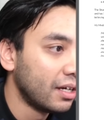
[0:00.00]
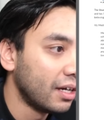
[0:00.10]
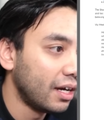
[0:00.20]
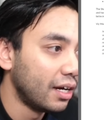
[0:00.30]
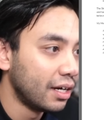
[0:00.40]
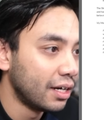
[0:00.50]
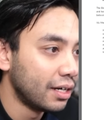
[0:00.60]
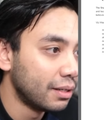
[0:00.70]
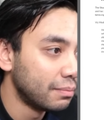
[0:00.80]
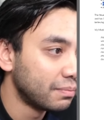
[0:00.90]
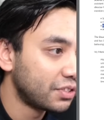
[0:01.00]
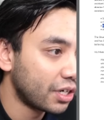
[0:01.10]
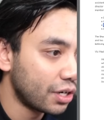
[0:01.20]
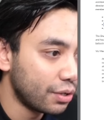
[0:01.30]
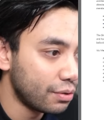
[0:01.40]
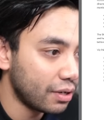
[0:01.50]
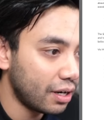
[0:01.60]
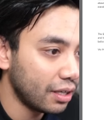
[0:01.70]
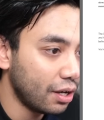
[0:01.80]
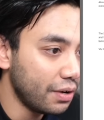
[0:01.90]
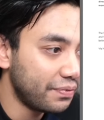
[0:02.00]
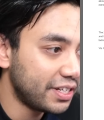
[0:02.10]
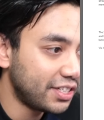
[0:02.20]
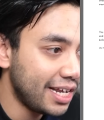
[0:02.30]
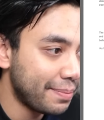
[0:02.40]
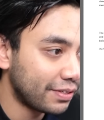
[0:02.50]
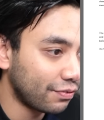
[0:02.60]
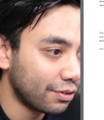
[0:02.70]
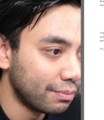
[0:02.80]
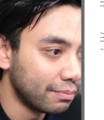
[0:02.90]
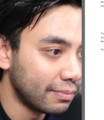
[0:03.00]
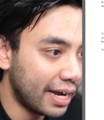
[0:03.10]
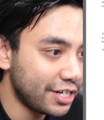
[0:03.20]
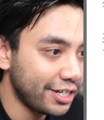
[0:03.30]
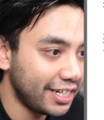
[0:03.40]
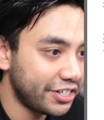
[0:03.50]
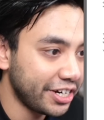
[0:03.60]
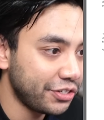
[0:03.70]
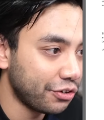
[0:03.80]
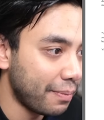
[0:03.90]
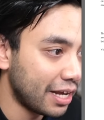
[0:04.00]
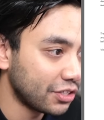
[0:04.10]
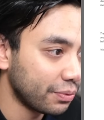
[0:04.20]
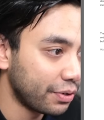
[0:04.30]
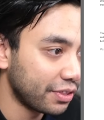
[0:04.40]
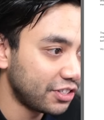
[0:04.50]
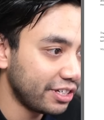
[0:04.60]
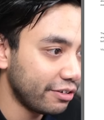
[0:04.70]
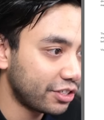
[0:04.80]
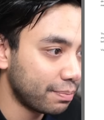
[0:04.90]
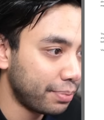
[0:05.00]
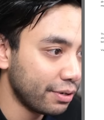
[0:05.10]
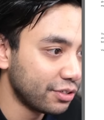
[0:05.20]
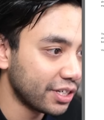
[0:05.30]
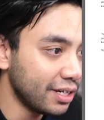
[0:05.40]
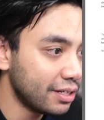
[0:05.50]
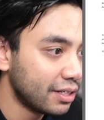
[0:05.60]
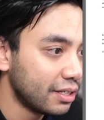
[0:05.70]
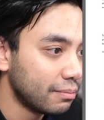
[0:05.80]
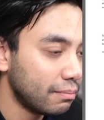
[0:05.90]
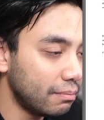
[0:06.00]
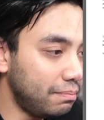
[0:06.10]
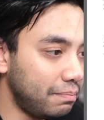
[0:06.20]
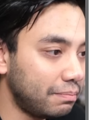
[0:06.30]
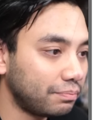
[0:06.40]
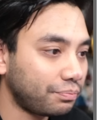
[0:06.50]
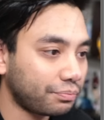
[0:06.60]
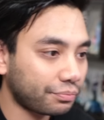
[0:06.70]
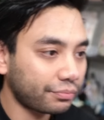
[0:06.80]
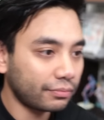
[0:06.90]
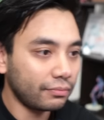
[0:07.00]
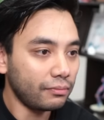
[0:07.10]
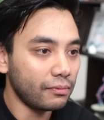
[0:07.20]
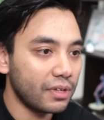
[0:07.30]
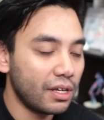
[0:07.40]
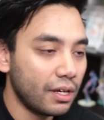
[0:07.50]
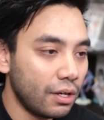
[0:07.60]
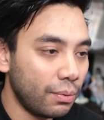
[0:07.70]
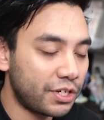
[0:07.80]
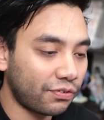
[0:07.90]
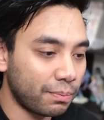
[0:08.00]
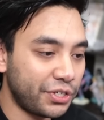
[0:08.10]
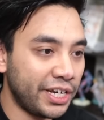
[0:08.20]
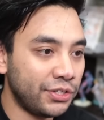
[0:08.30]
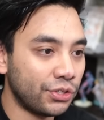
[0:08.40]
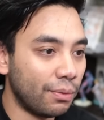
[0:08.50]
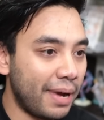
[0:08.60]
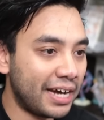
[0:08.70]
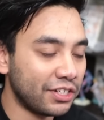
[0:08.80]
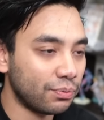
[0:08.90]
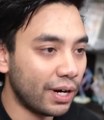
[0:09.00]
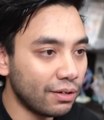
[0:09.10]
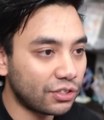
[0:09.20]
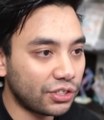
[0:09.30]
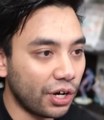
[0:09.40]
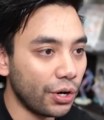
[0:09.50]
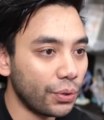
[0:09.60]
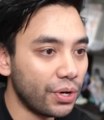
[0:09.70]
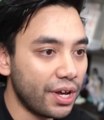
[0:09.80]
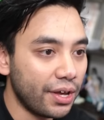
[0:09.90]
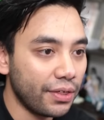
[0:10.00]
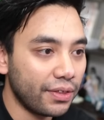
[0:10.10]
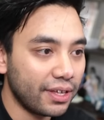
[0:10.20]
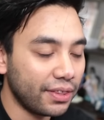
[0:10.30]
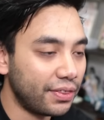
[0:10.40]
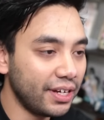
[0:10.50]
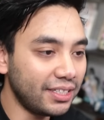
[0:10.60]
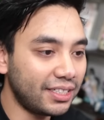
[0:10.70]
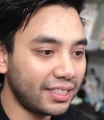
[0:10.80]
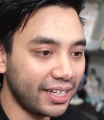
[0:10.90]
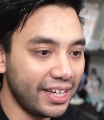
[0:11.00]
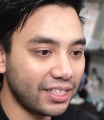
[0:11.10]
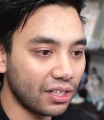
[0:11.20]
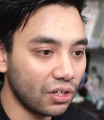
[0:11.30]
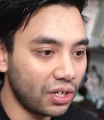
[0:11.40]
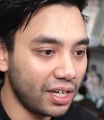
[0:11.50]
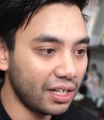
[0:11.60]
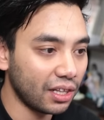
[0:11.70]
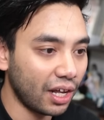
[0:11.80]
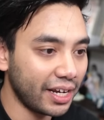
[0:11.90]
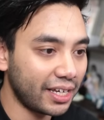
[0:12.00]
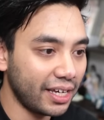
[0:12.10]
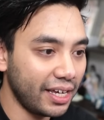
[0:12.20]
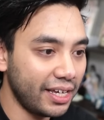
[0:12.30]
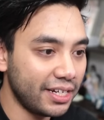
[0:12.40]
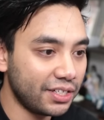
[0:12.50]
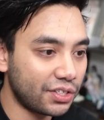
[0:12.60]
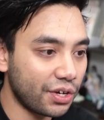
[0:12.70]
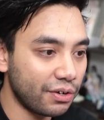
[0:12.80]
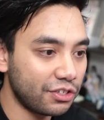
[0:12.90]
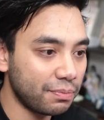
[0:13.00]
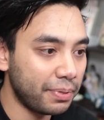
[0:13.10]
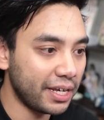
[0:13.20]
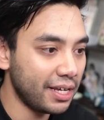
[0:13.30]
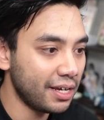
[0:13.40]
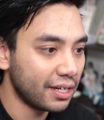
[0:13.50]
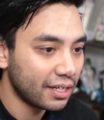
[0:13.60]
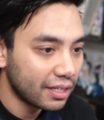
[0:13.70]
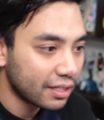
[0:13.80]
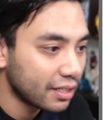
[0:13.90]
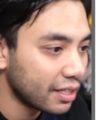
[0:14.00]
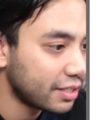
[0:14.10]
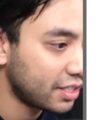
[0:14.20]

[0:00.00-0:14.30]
So a lot of this team is from actually Chainsaw Man. So we've got the series composer, which is from Chainsaw Man as well. So this is looking like it is going to be, let's